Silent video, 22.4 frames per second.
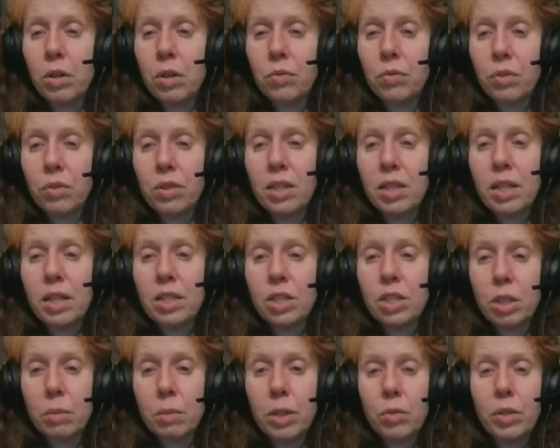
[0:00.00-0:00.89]
for then
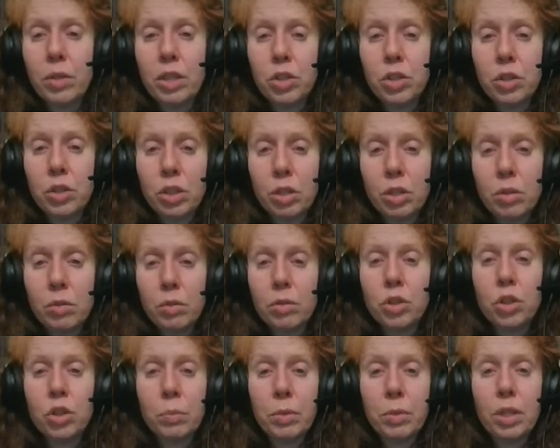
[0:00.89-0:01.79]
shall be great tri
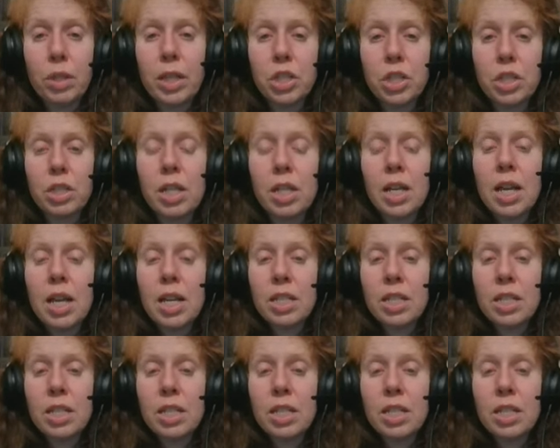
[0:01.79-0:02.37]
tribulation,